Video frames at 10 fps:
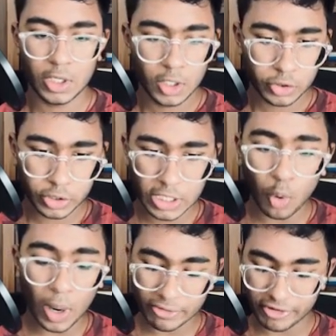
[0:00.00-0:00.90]
So here
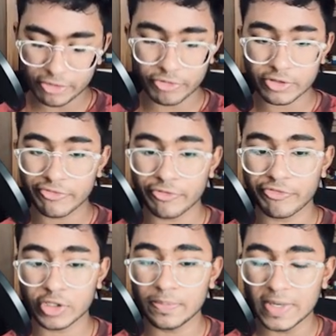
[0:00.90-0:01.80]
white went for the
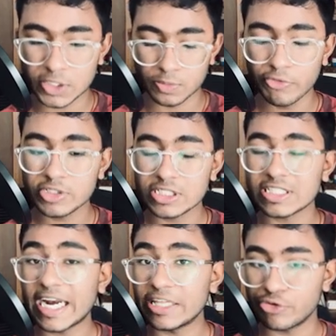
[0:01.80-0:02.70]
for the best move, which is
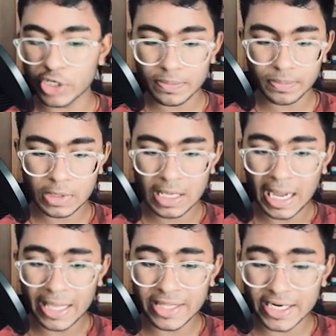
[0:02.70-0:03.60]
knight a three,
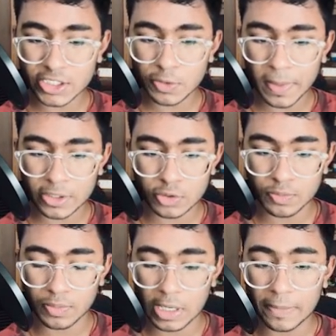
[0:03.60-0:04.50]
and that is to play, to,
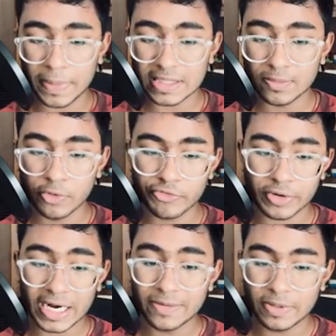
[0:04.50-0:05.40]
uh, play the move
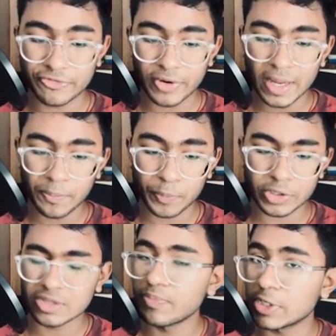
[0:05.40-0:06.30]
knight b five and put
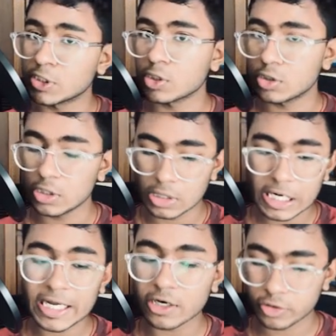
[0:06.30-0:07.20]
some pressure on the
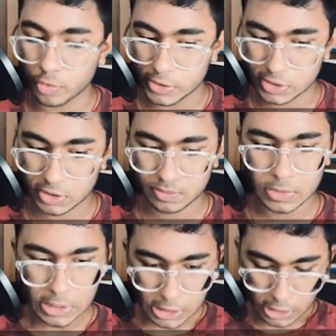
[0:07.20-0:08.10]
dark groups.
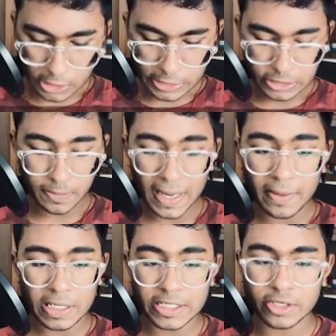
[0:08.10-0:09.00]
So black
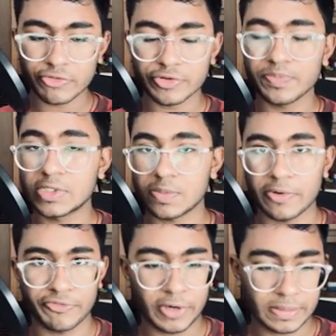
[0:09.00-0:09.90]
continues with bishop f five.